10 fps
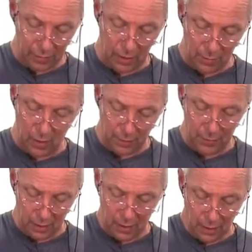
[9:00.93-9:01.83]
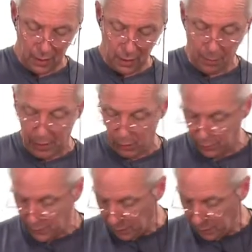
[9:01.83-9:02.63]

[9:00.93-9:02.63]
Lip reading: Sometimes you're better off to